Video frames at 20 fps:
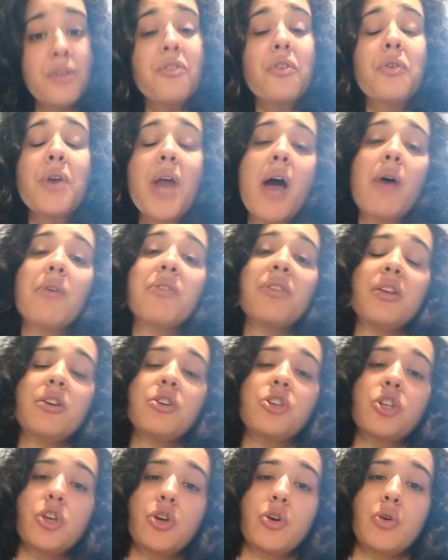So now it's
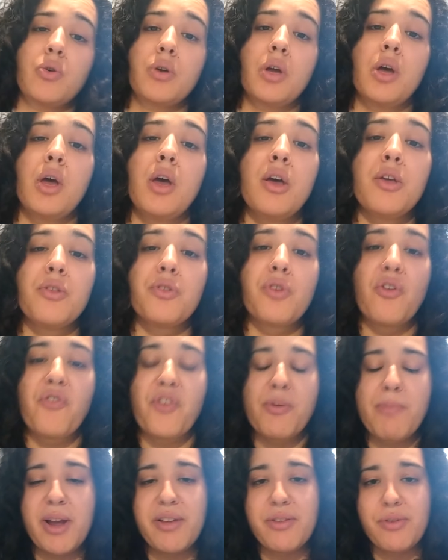in tune. So
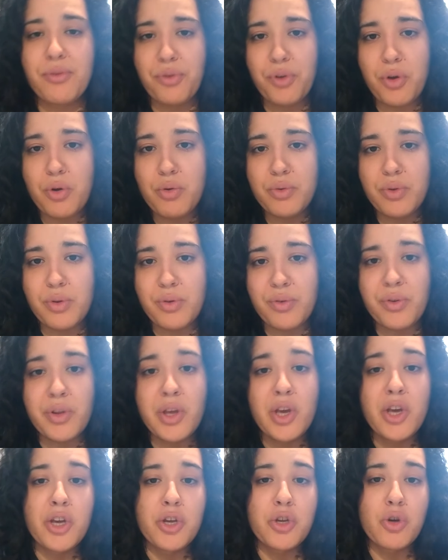for my students,
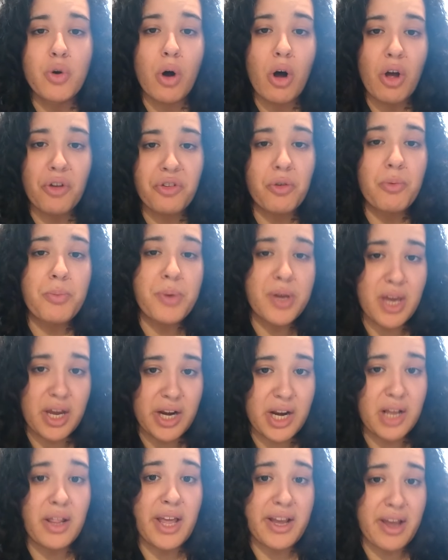you'll also be
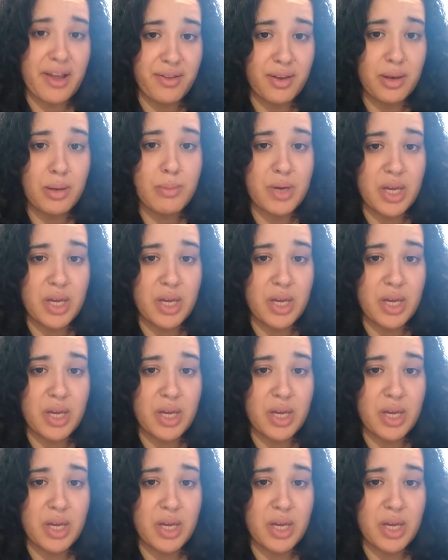getting, like I said in the